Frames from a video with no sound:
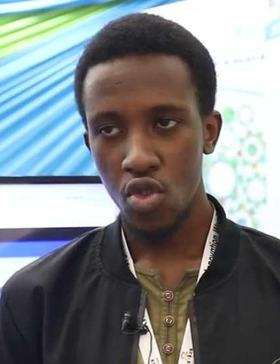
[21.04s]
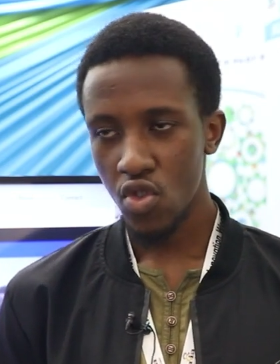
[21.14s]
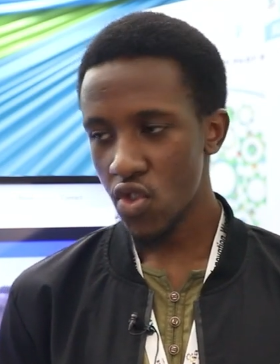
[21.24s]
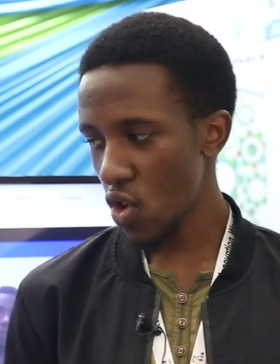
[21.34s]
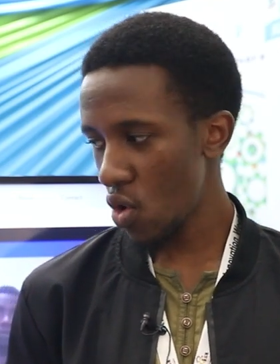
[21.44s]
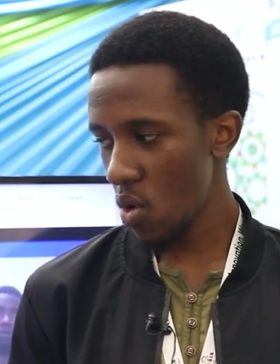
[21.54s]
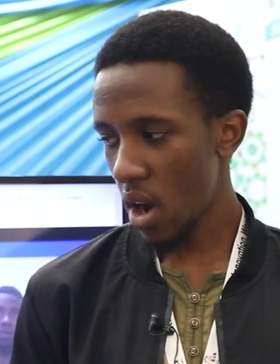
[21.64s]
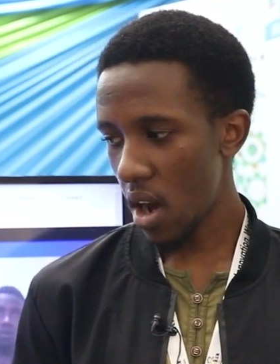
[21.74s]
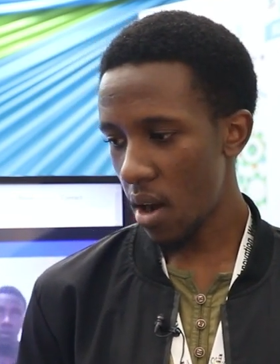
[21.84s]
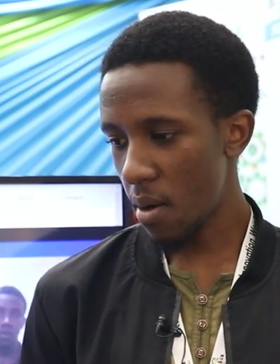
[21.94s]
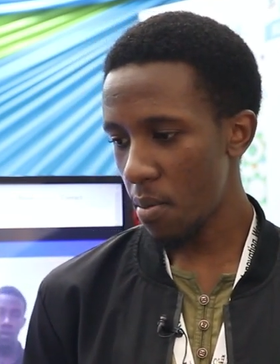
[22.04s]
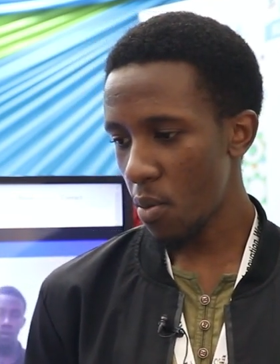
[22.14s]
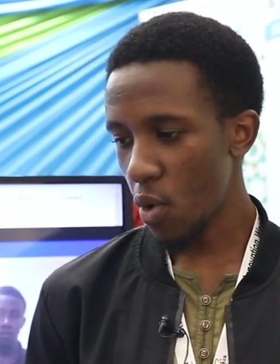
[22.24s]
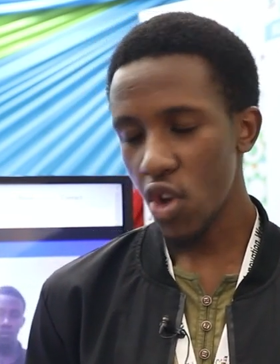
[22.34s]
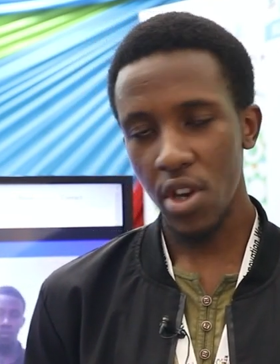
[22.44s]
So
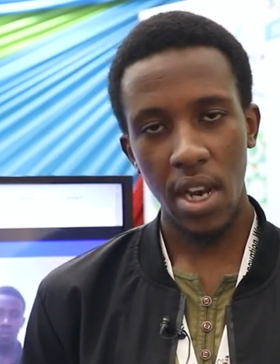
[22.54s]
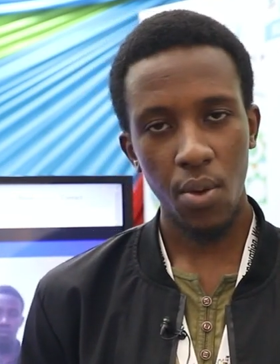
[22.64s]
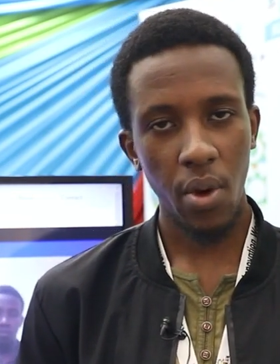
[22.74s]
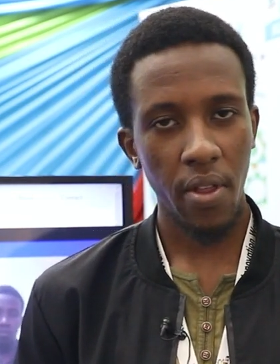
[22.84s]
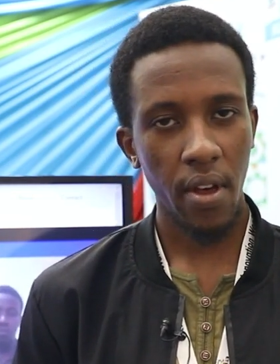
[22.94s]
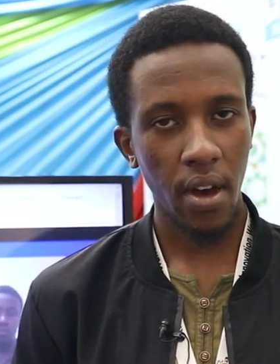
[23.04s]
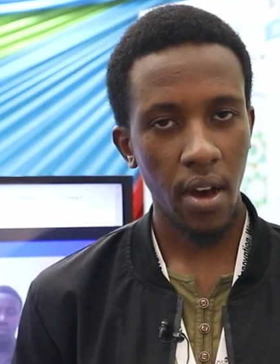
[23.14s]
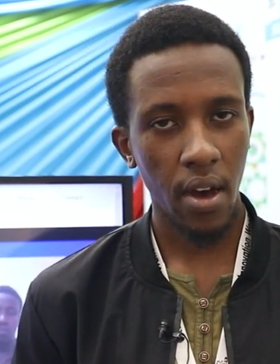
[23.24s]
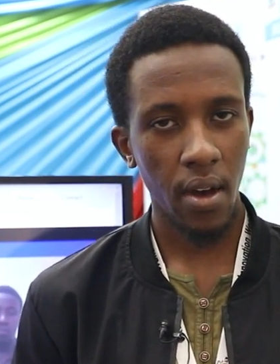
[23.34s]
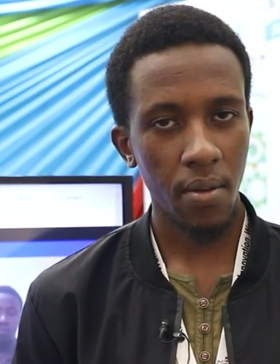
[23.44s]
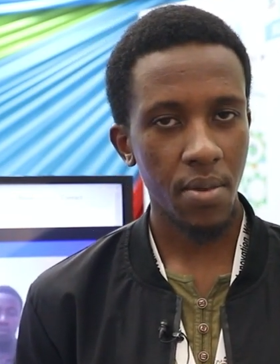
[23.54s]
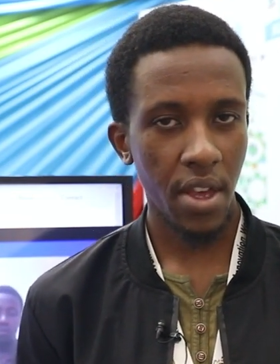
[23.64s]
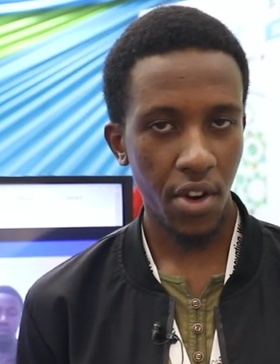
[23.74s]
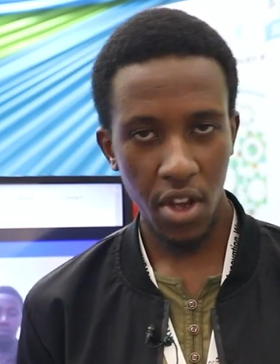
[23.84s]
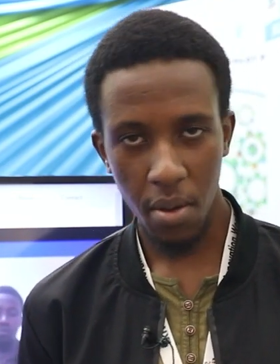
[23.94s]
when you're dealing with the
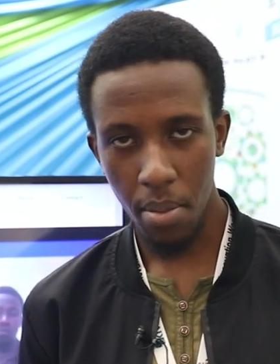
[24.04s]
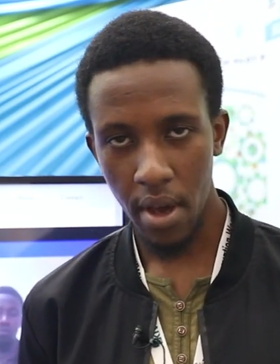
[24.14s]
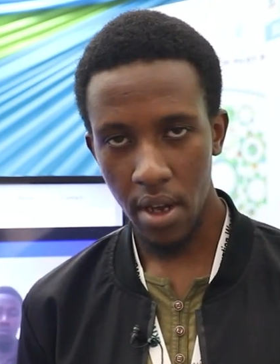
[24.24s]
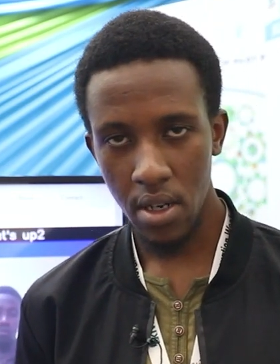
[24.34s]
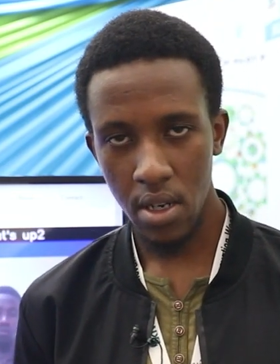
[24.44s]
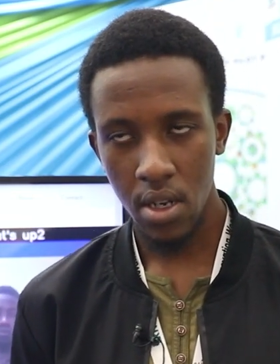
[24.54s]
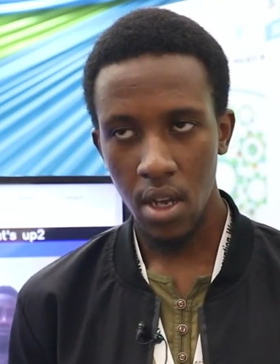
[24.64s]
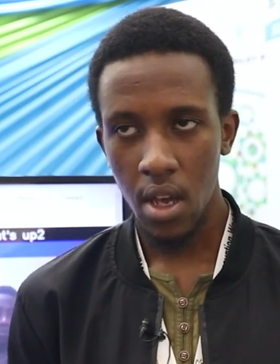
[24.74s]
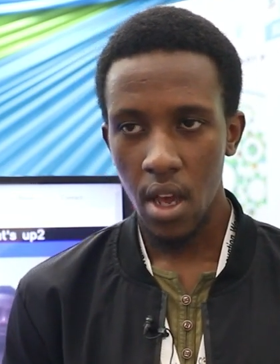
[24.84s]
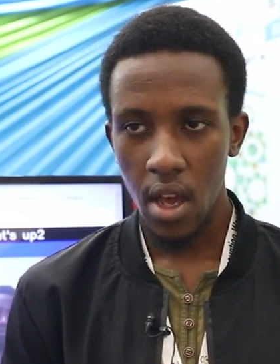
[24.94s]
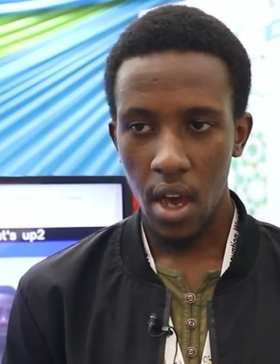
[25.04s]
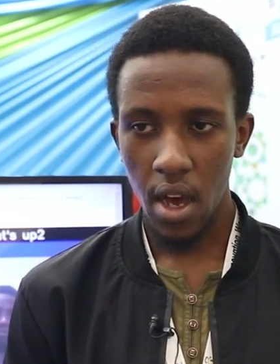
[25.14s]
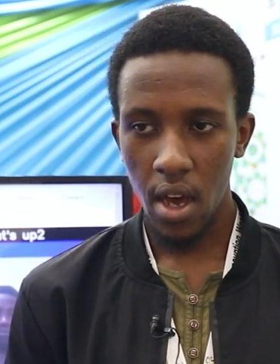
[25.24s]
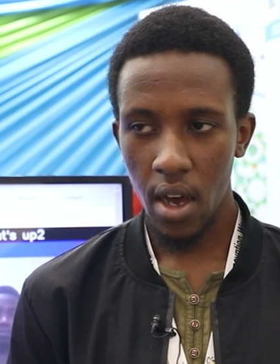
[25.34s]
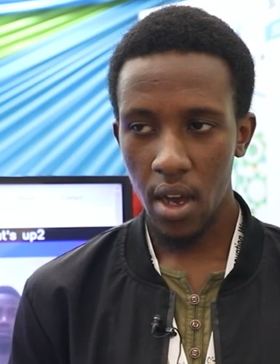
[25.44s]
hearing impaired,
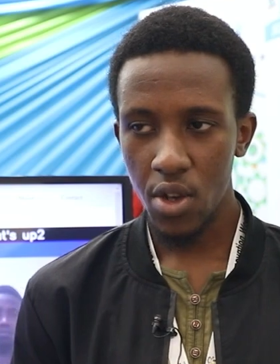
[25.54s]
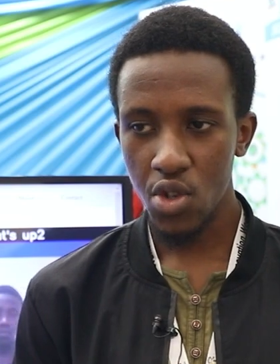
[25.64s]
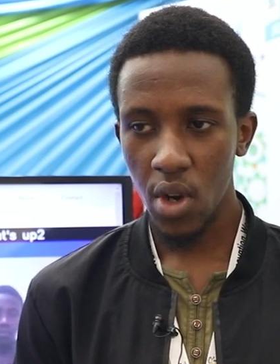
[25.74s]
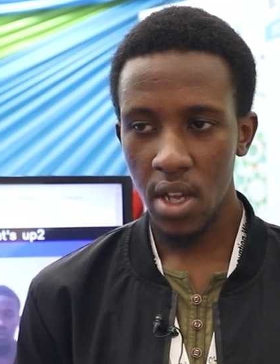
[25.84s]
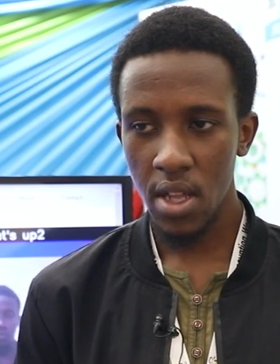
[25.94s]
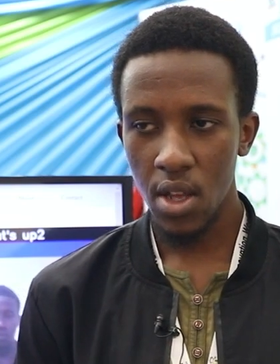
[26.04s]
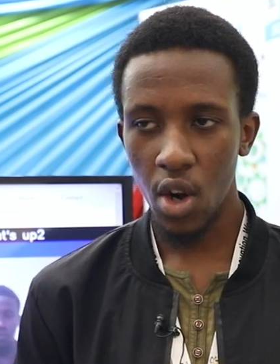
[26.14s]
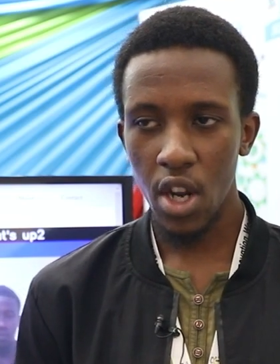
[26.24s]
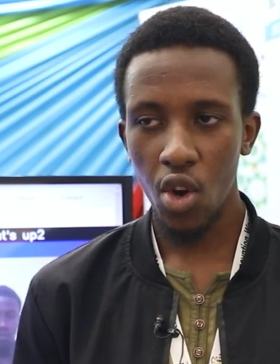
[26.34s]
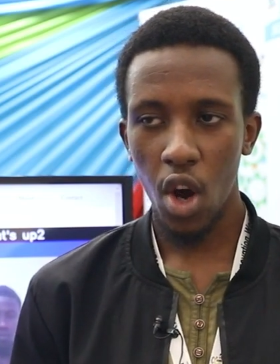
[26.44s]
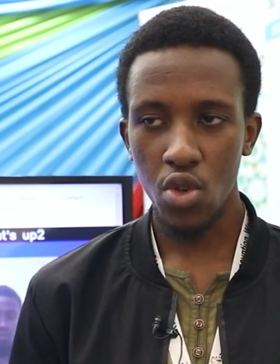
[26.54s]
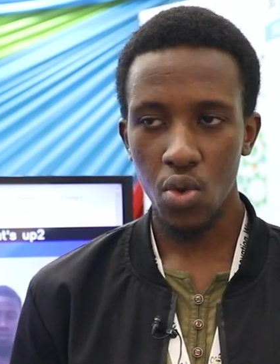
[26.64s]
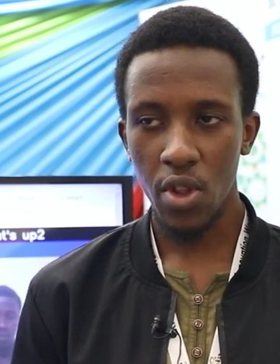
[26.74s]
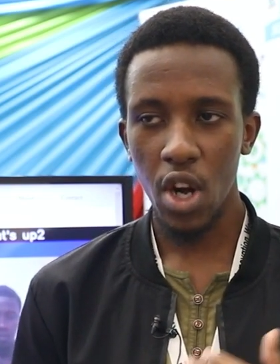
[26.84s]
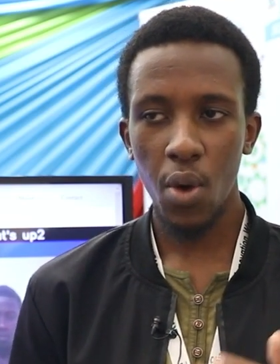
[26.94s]
usually
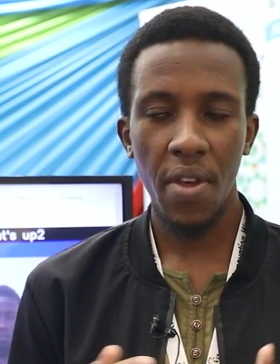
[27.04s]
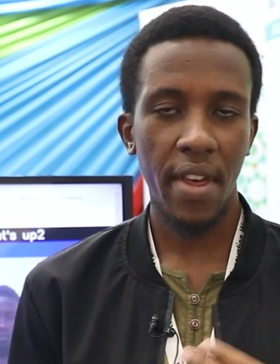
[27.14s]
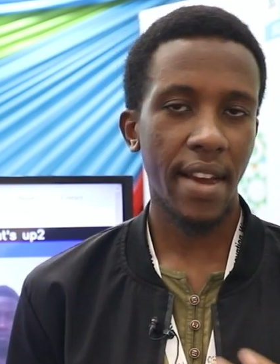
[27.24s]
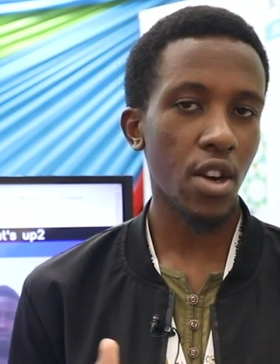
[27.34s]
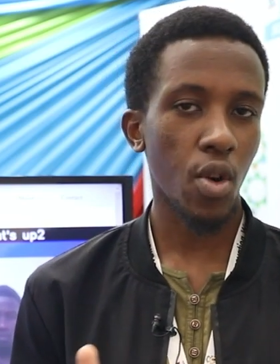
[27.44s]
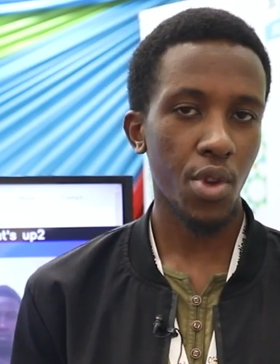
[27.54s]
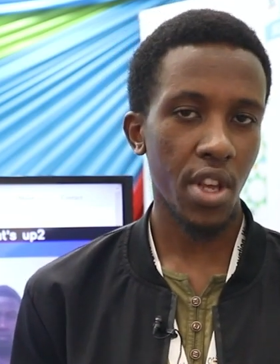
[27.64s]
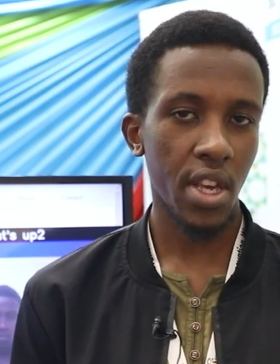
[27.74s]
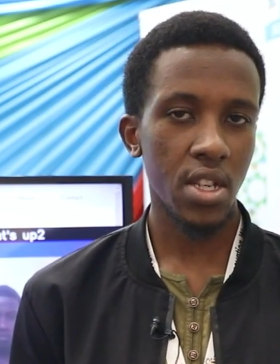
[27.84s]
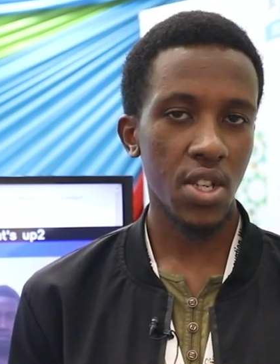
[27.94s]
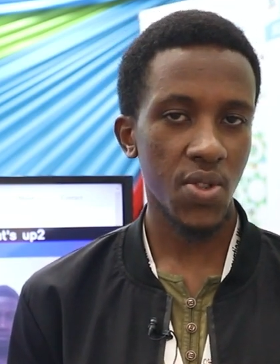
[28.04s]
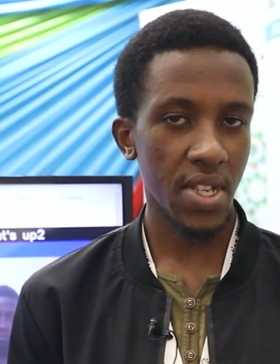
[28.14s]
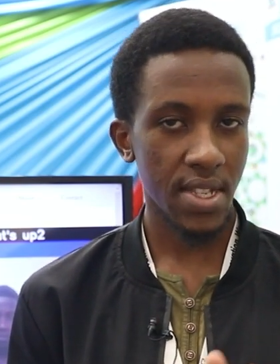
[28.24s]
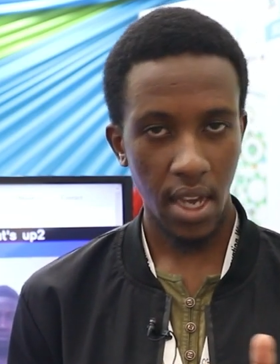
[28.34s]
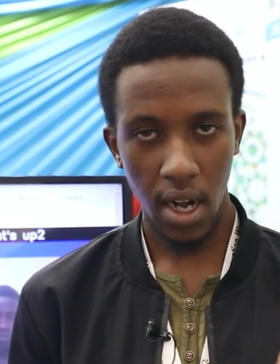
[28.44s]
the only way they can communicate is
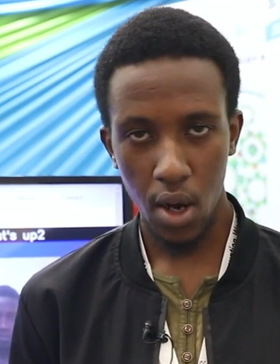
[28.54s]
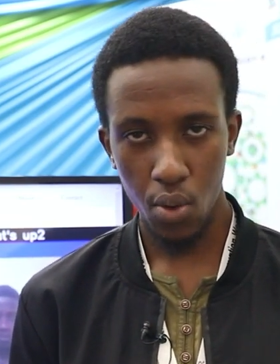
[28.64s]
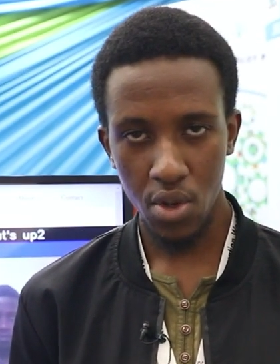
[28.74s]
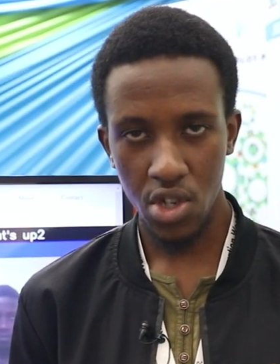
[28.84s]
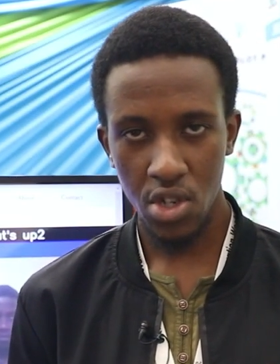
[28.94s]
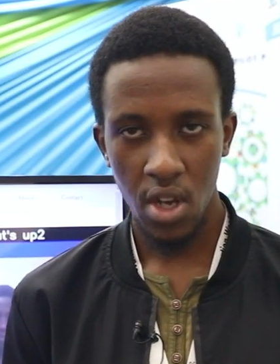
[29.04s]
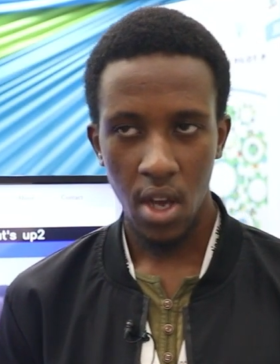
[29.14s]
using sign language.